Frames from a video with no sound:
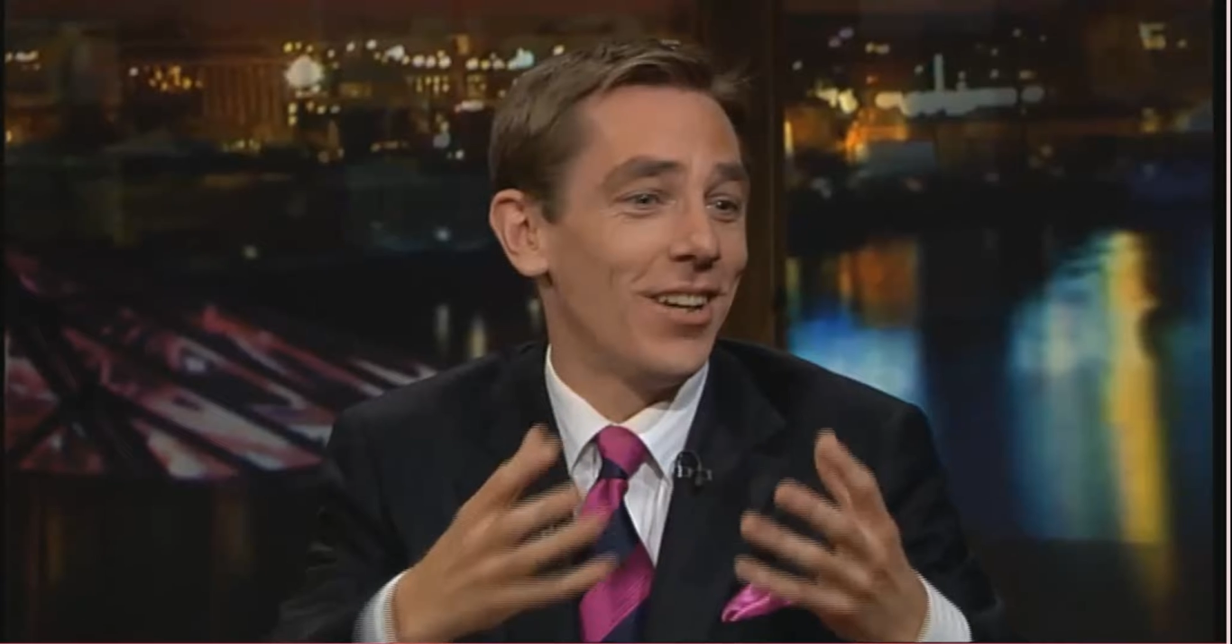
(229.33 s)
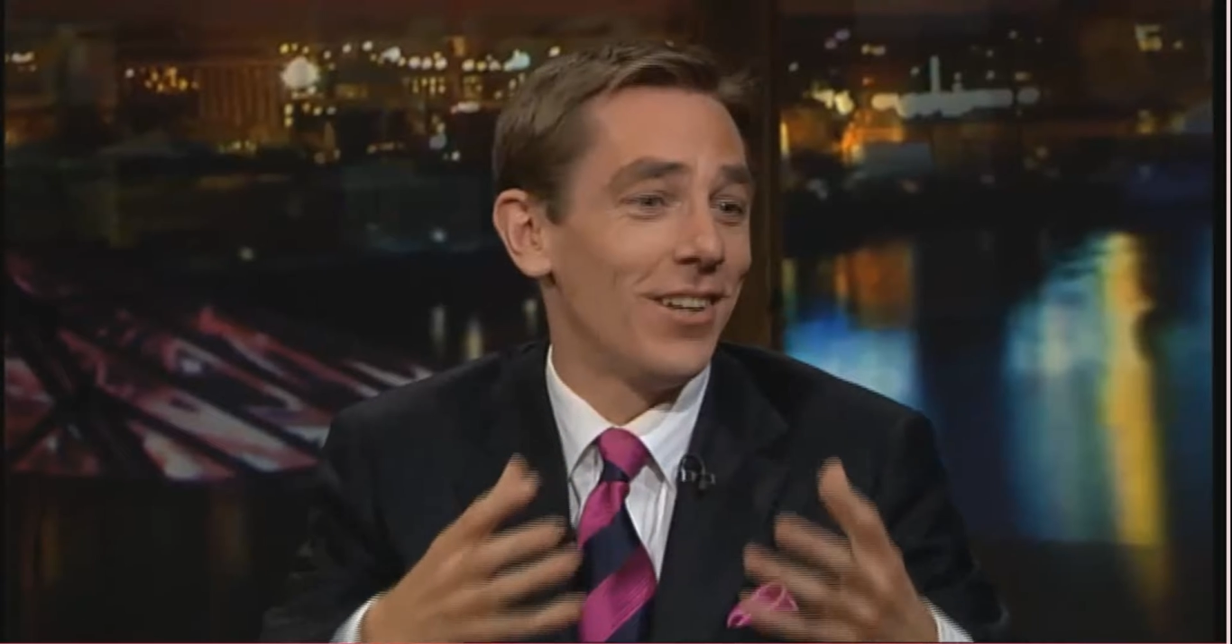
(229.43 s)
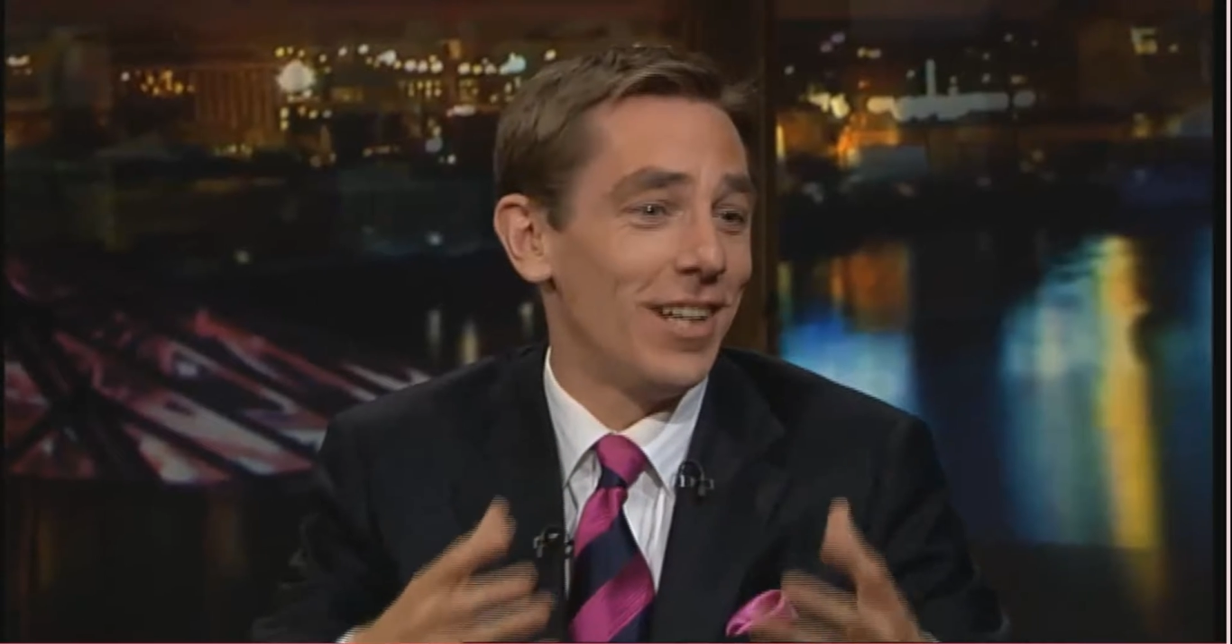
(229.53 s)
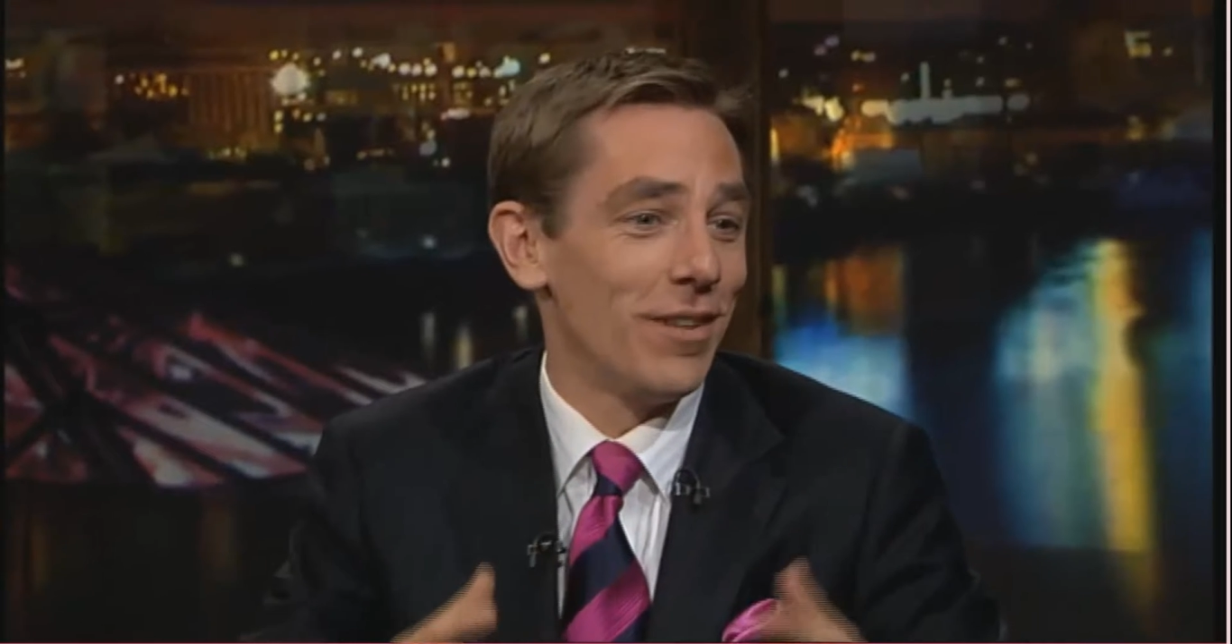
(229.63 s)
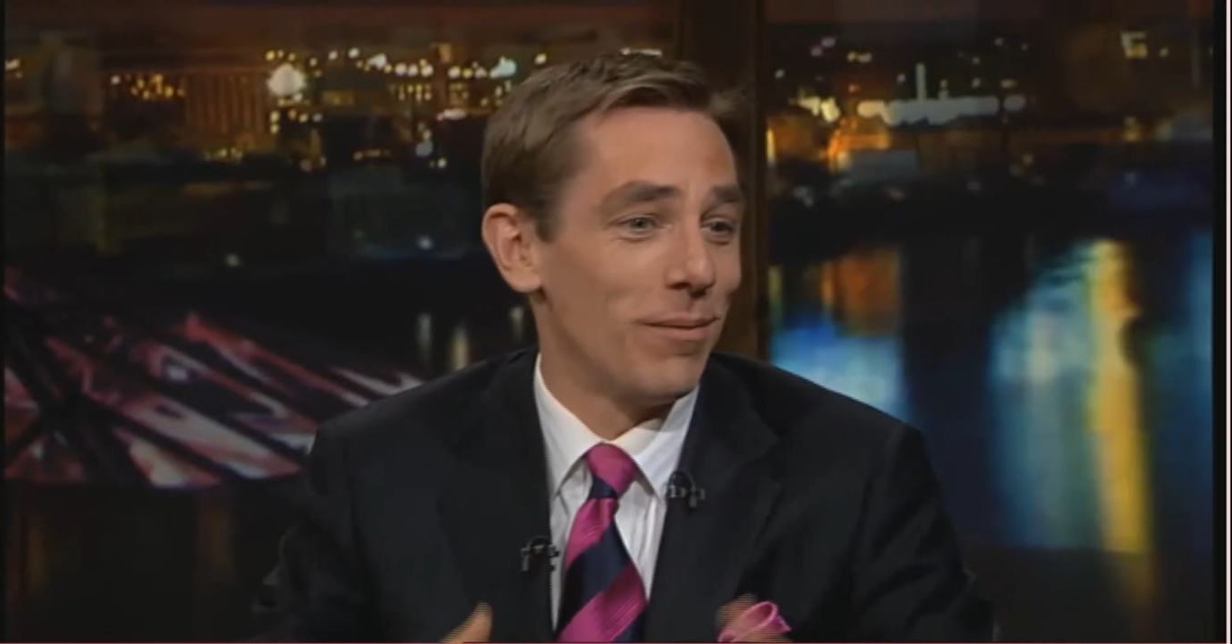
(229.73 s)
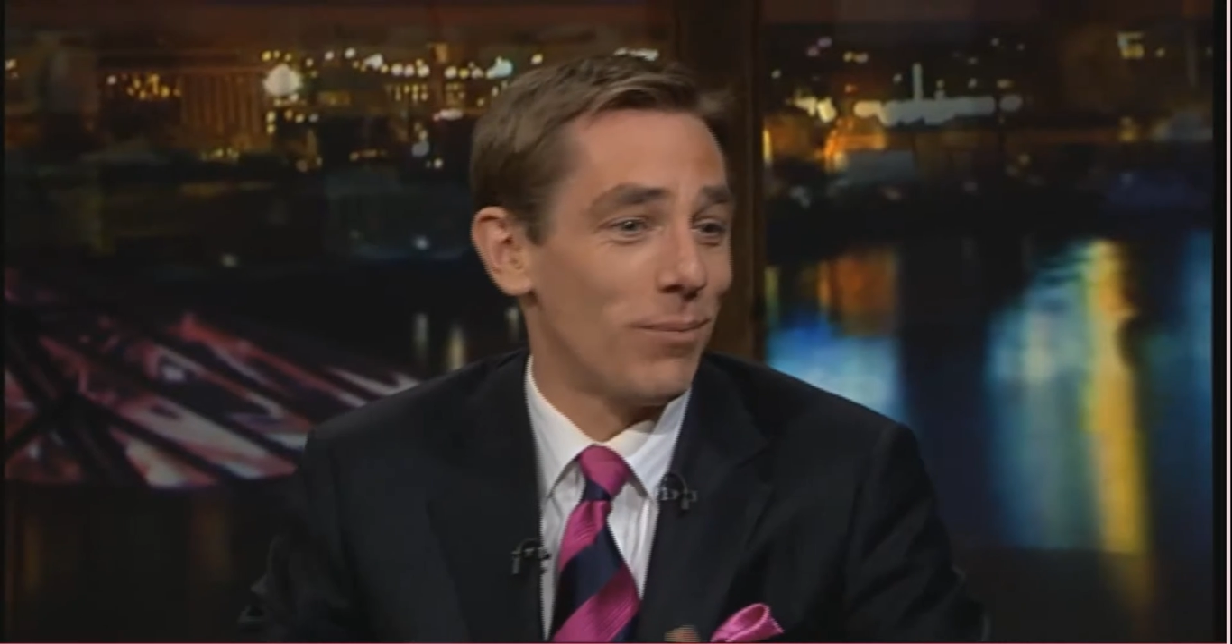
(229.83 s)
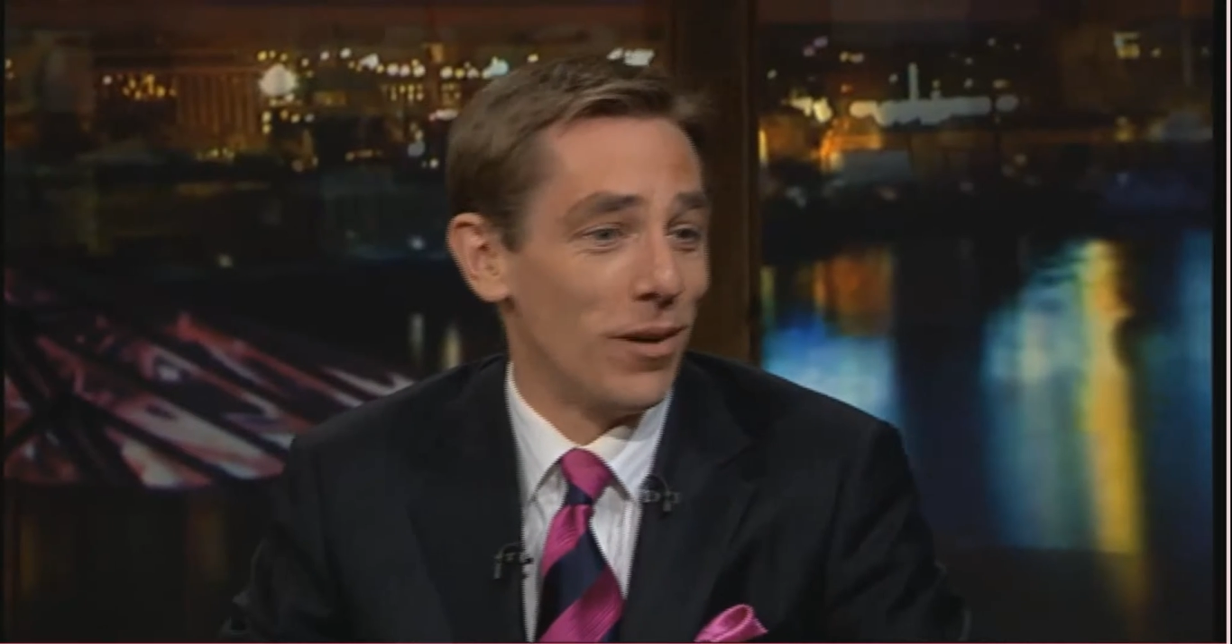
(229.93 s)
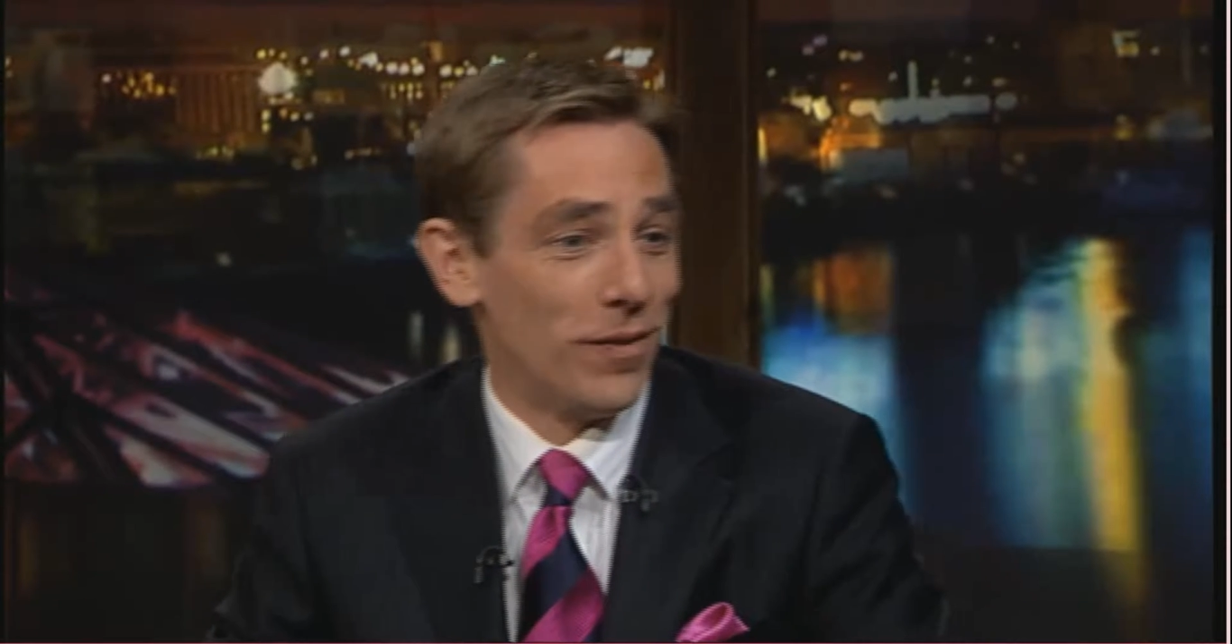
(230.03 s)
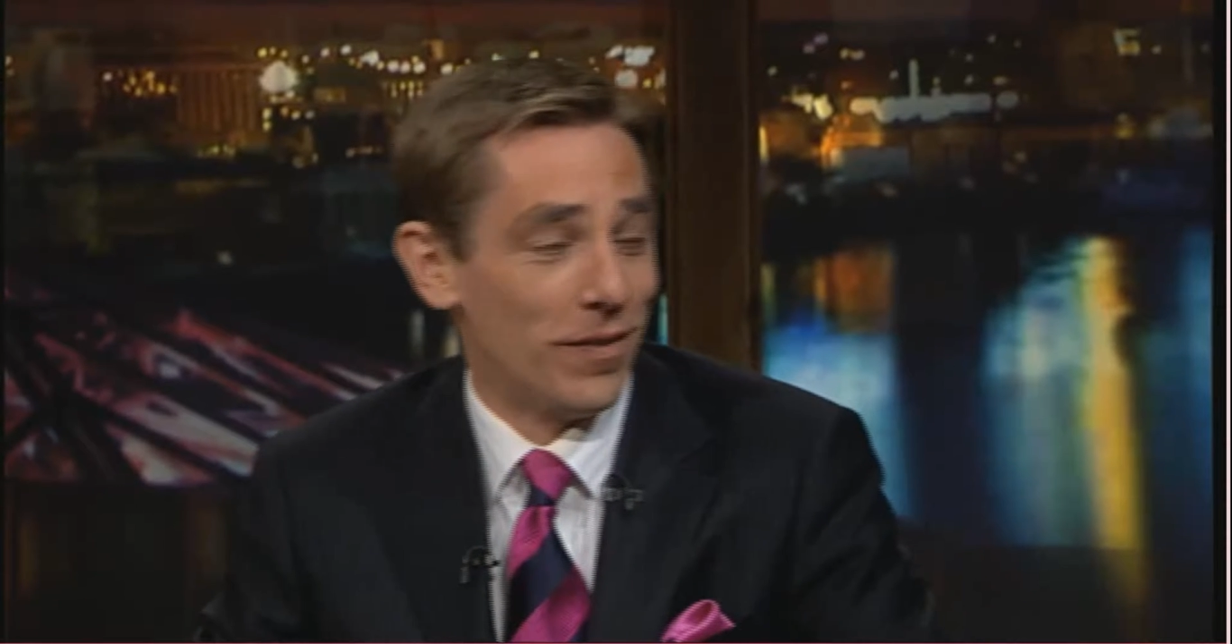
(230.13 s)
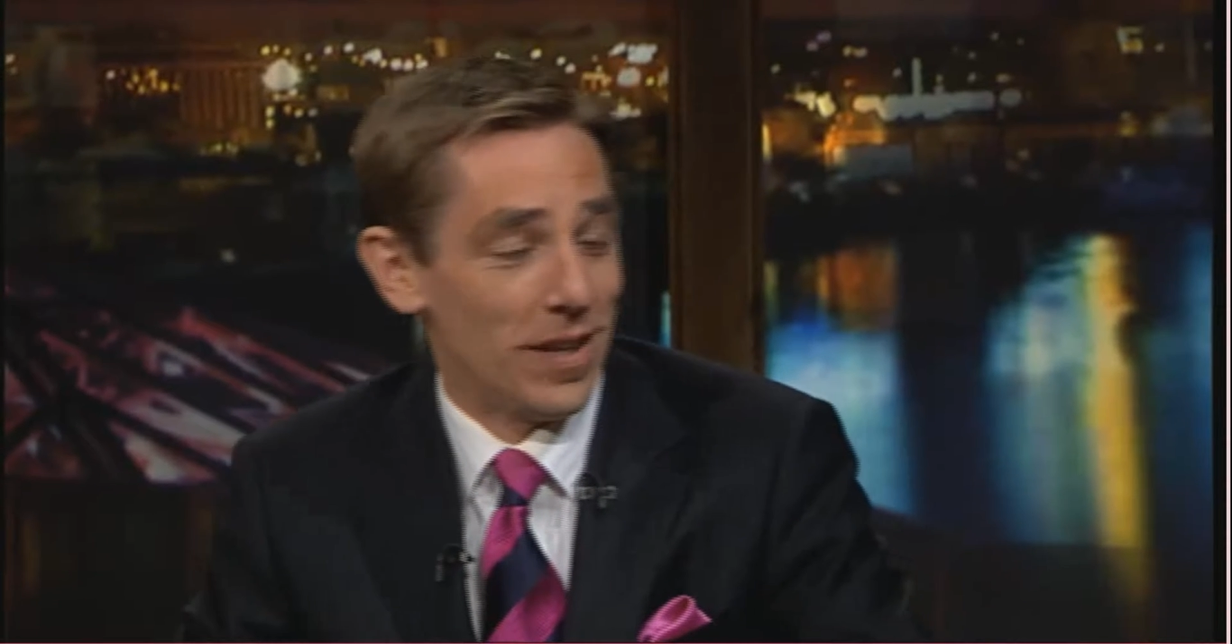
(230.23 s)
I think you're living
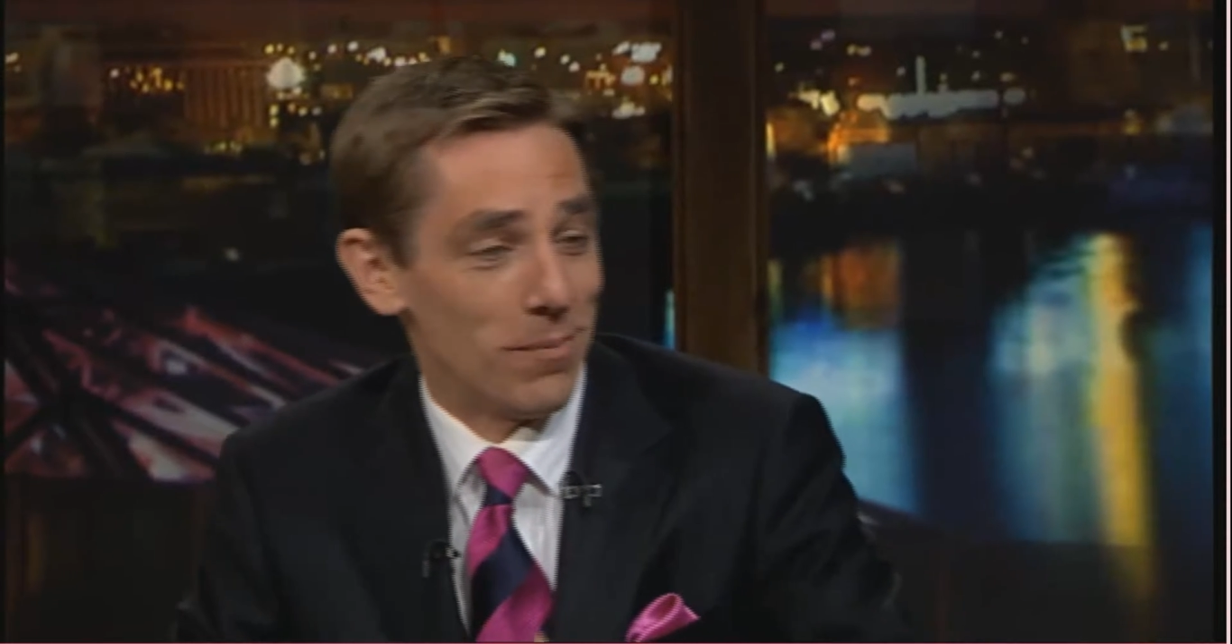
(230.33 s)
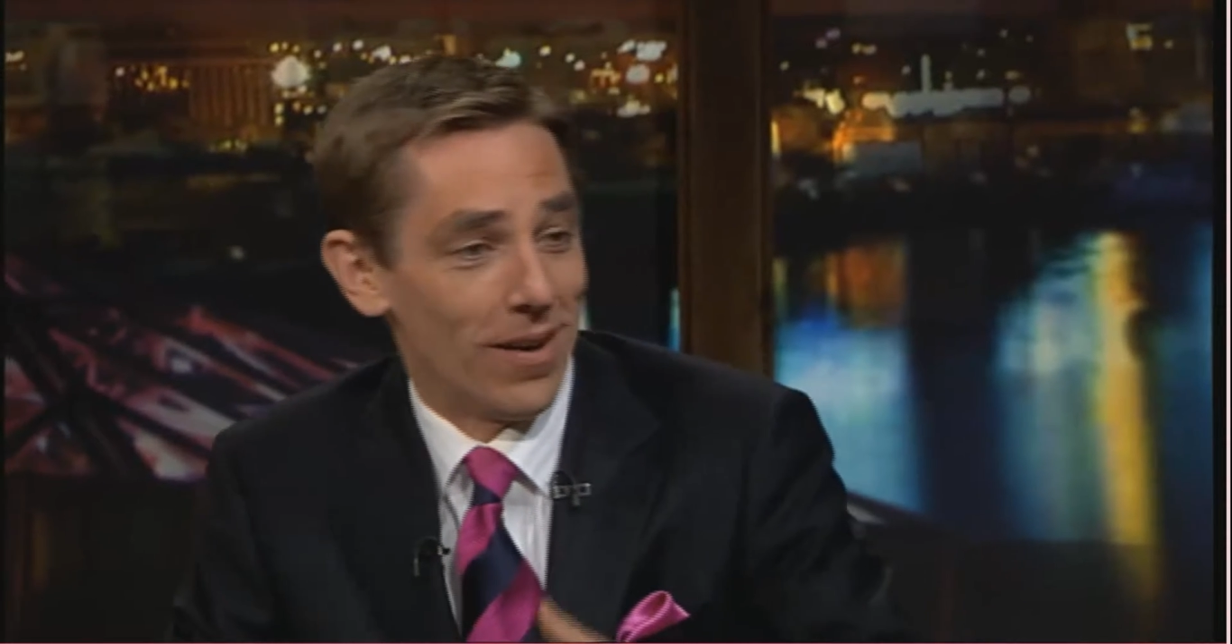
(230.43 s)
proof of the